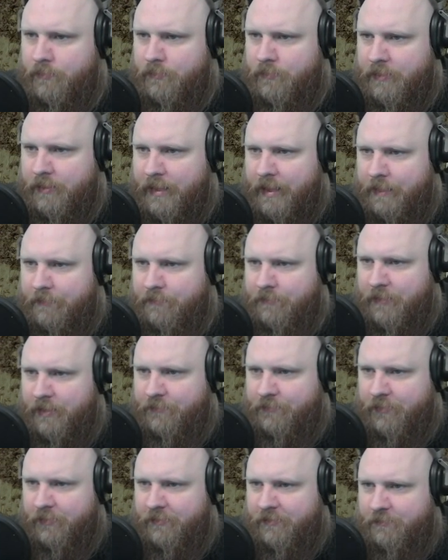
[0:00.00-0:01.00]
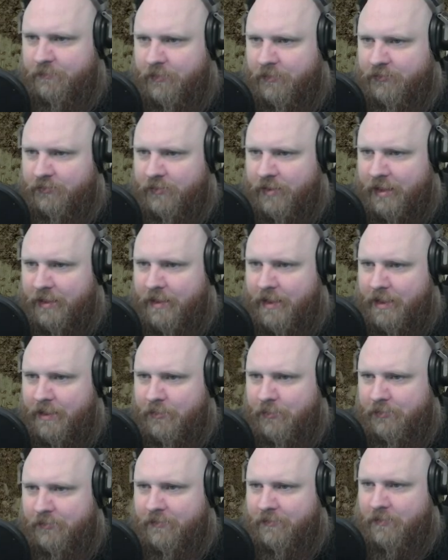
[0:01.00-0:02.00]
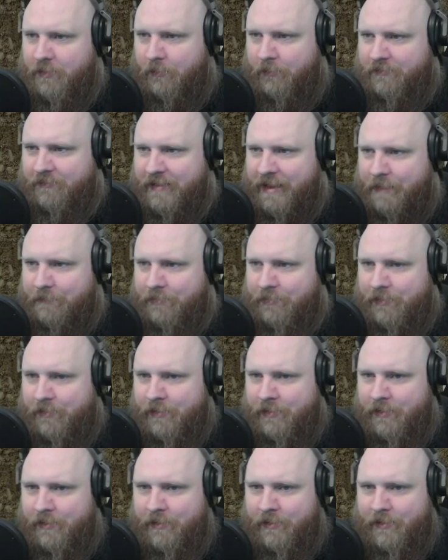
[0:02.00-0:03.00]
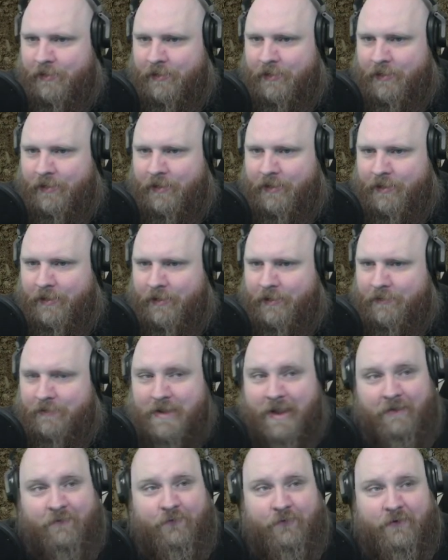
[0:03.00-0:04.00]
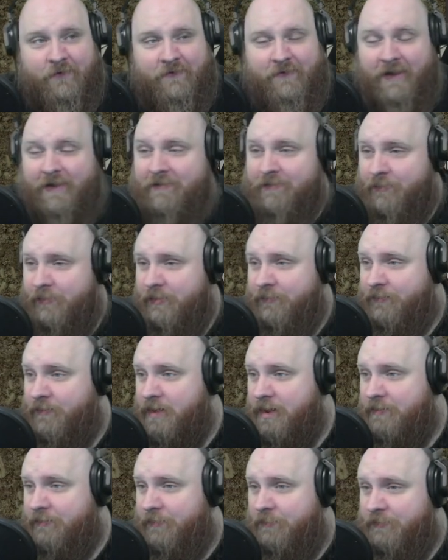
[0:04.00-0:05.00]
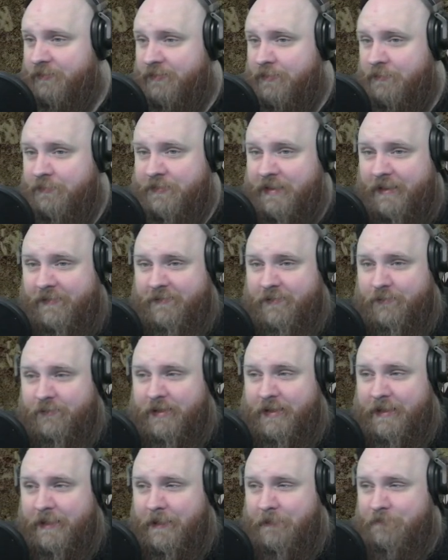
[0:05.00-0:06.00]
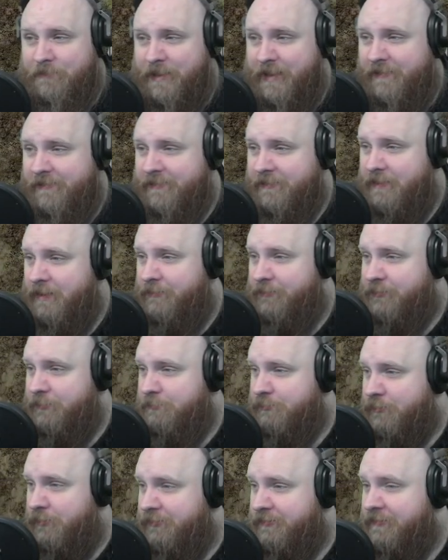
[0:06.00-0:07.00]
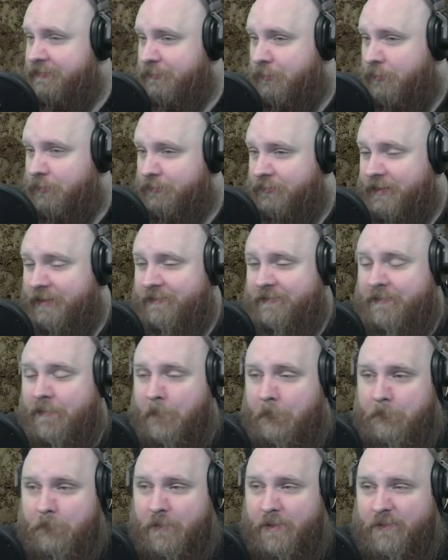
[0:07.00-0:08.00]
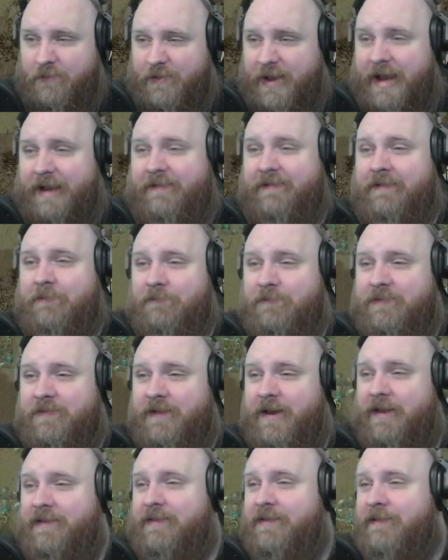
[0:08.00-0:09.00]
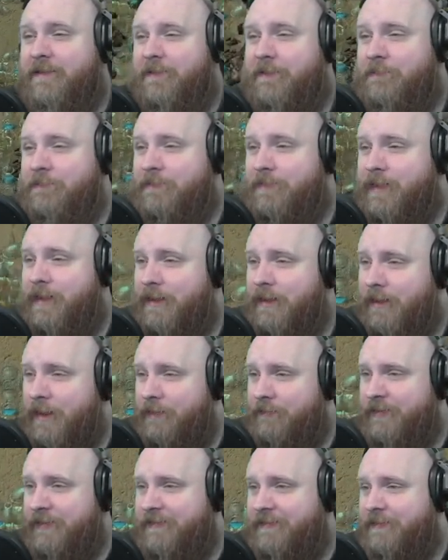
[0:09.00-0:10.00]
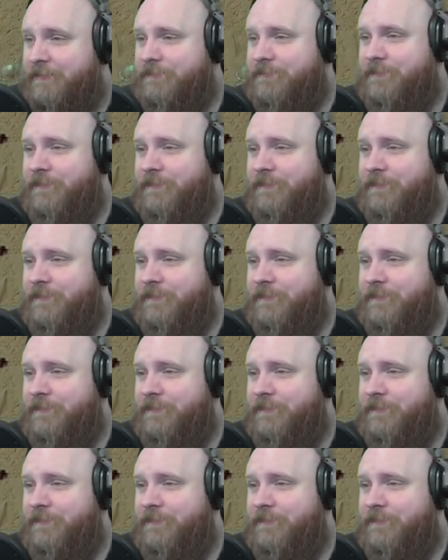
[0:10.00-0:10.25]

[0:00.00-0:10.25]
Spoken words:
Yeah, I thought as much. I heard a double tap. That's 46, 45. So this over here is enough to process all of this. Perfect. Done. Love it.